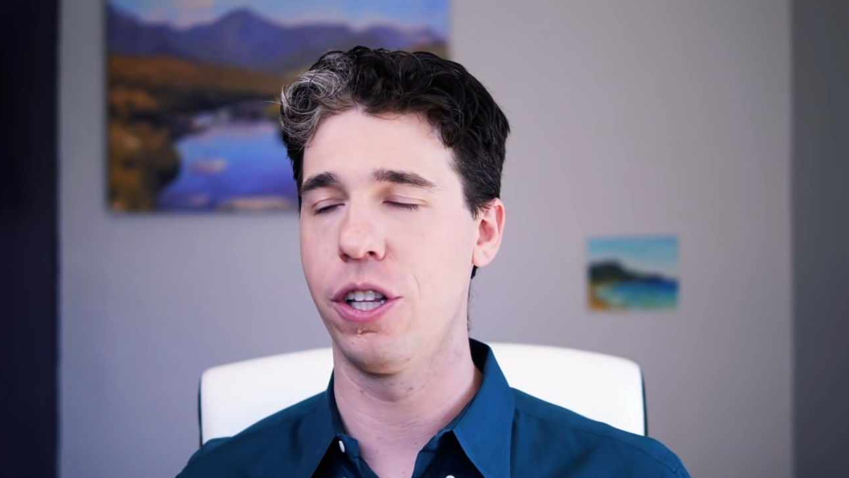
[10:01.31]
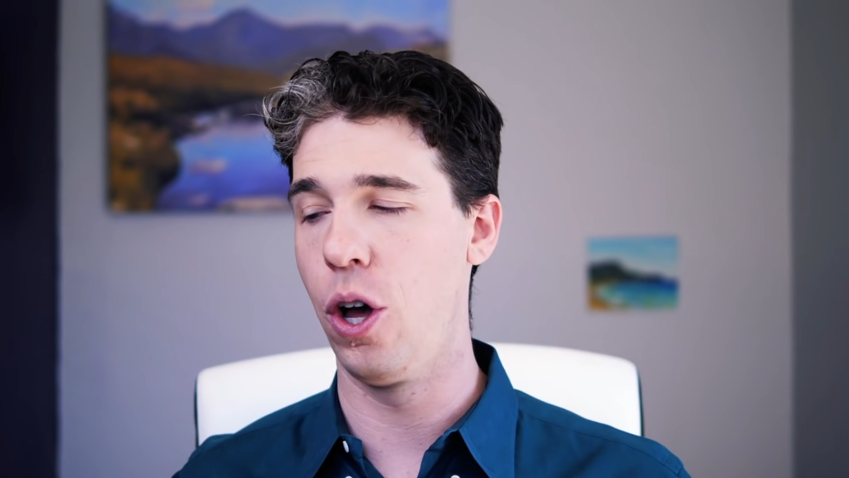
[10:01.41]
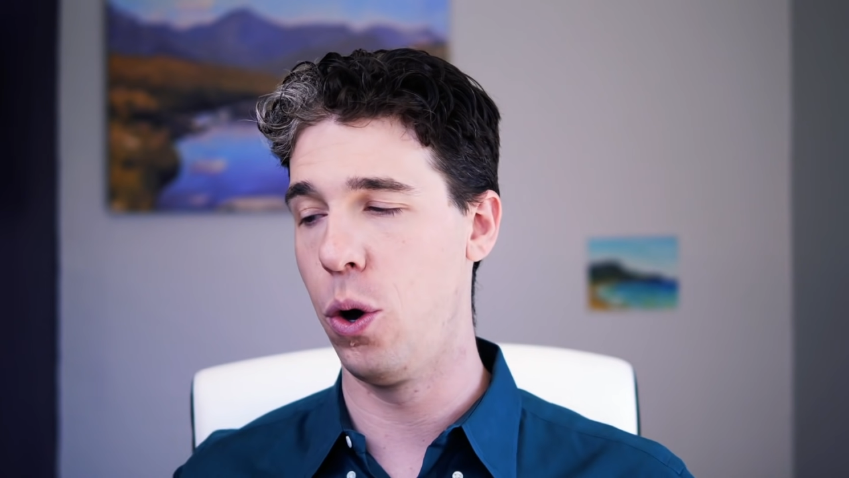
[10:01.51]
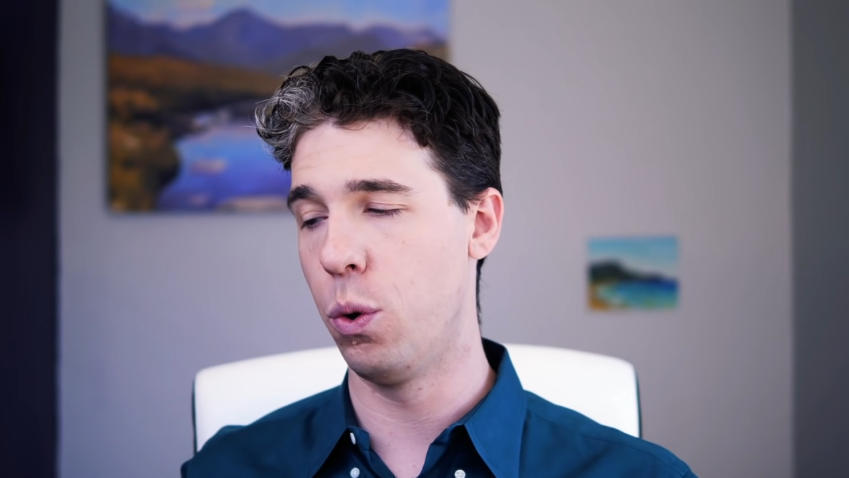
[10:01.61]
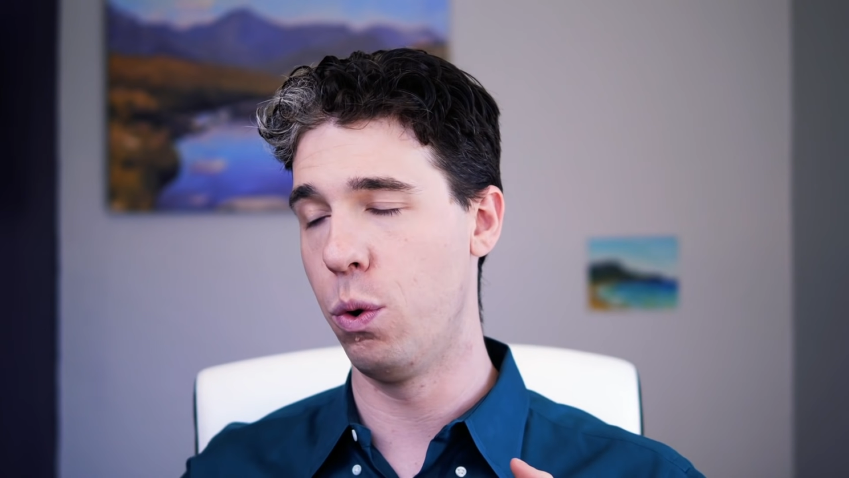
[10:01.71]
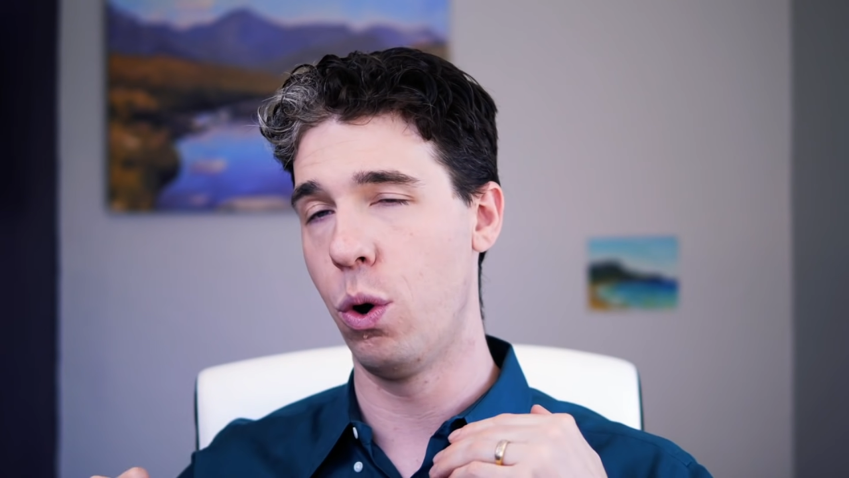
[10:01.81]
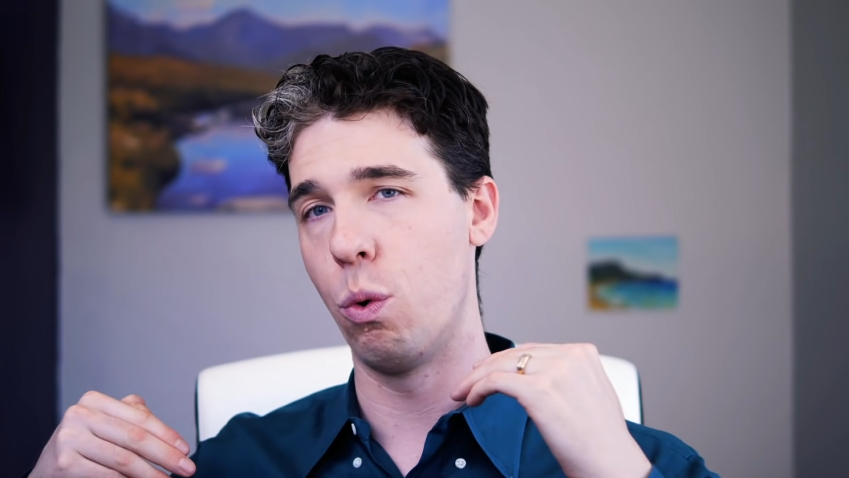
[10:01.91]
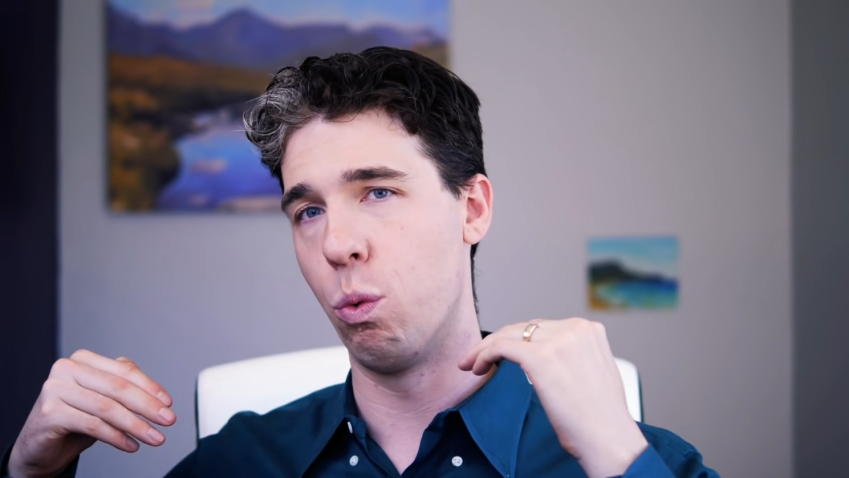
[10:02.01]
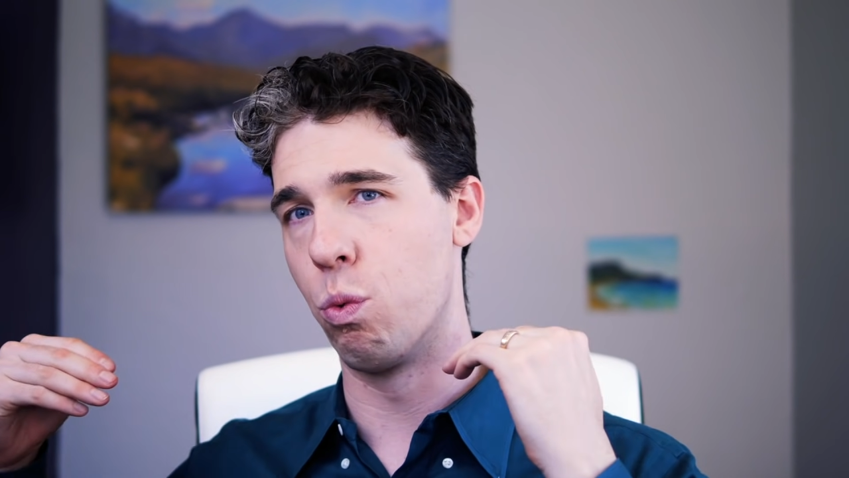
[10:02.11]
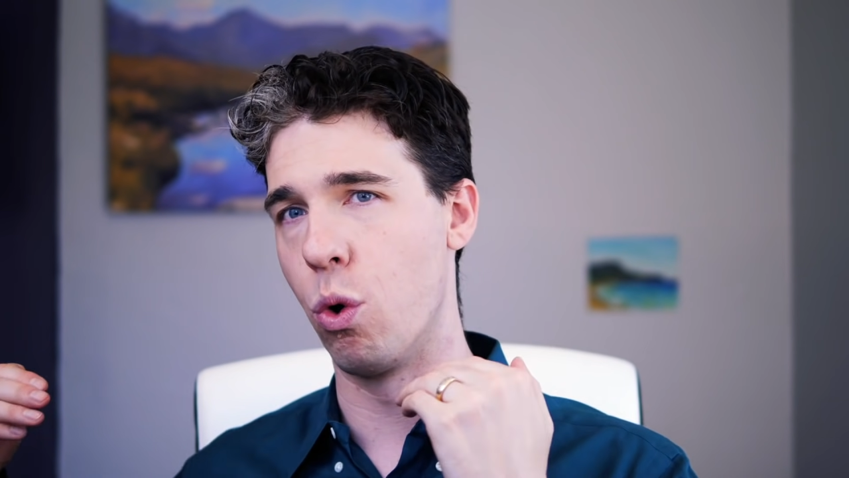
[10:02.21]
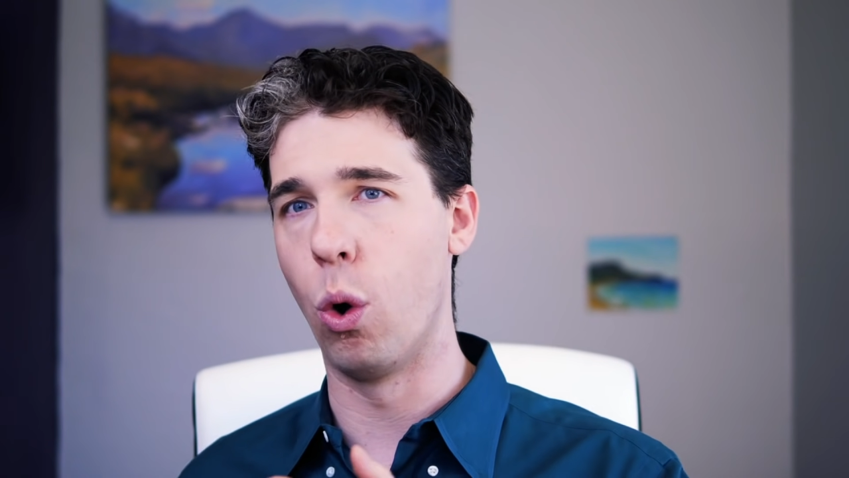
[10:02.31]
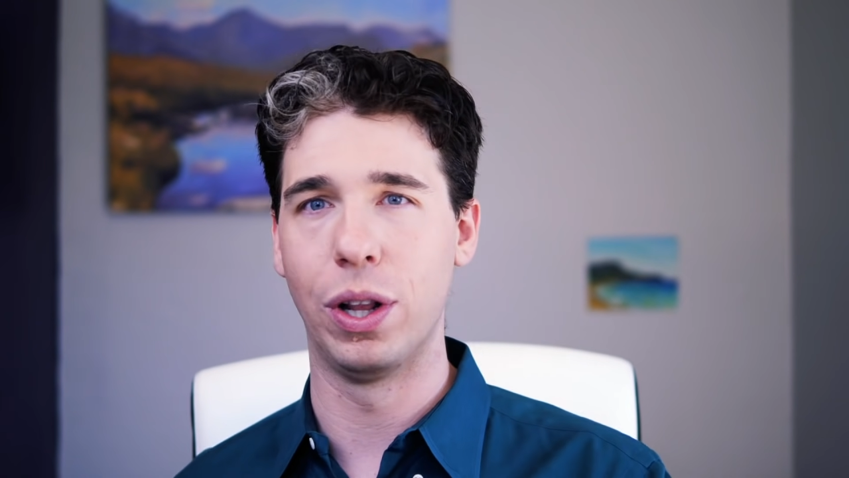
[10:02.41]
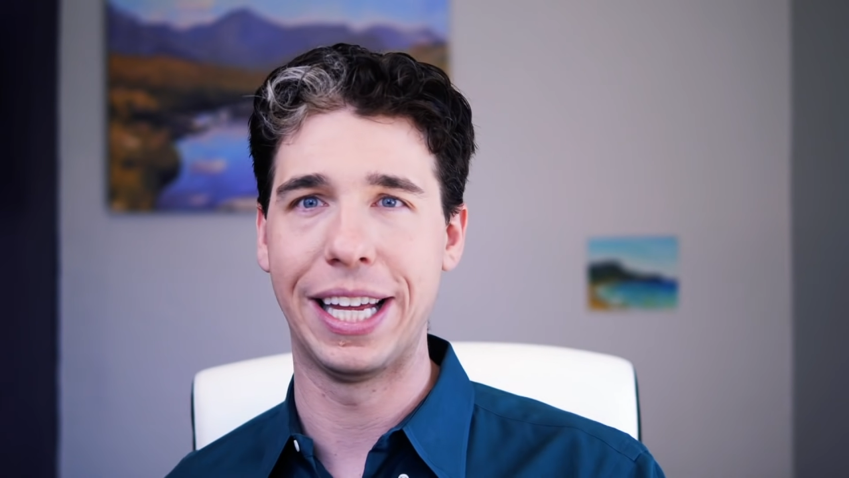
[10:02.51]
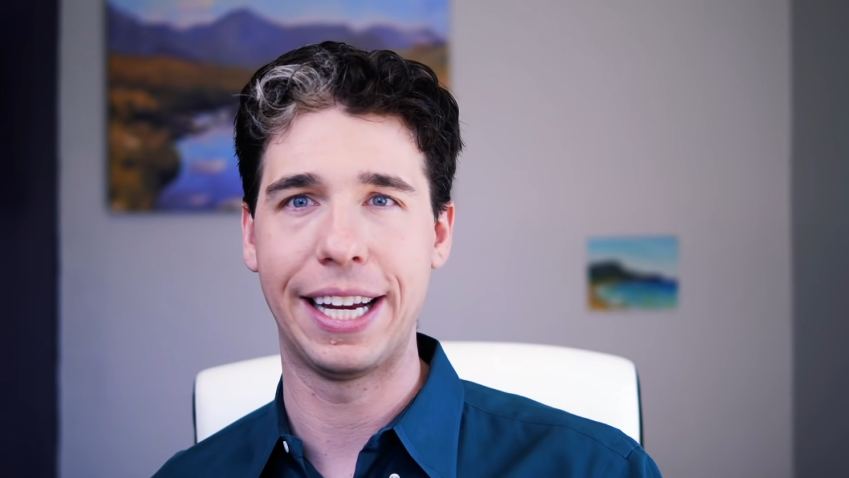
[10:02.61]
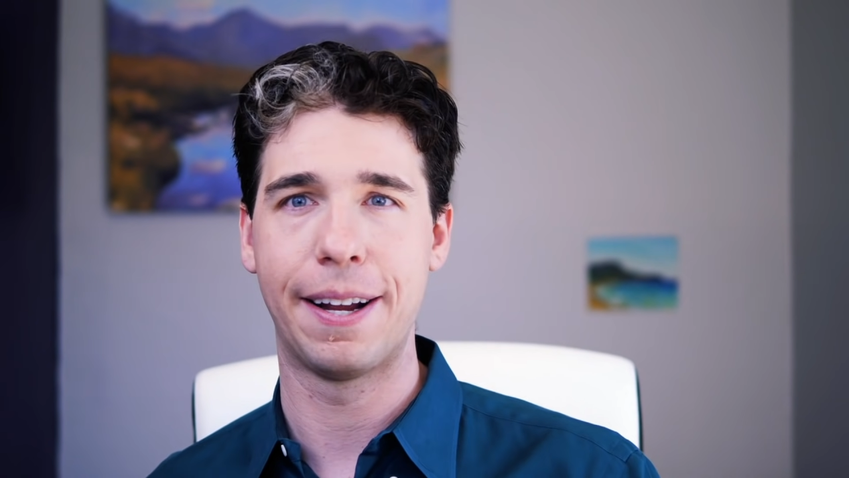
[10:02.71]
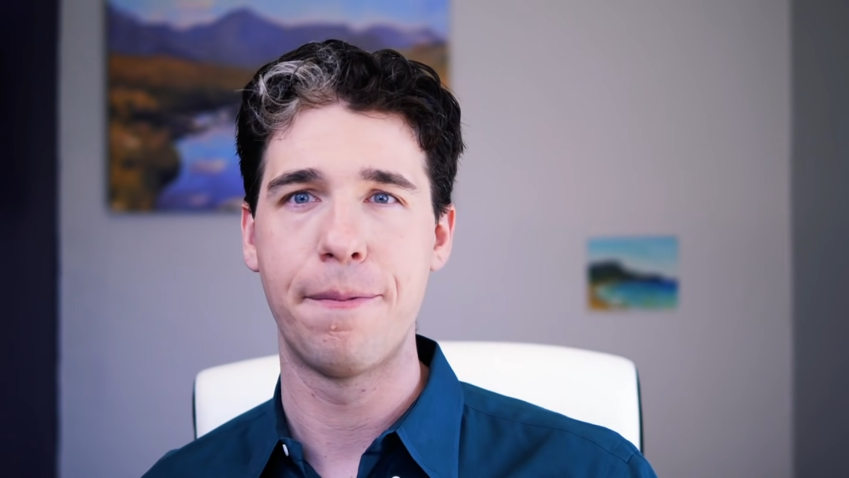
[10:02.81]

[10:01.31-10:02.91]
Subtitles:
slow rolling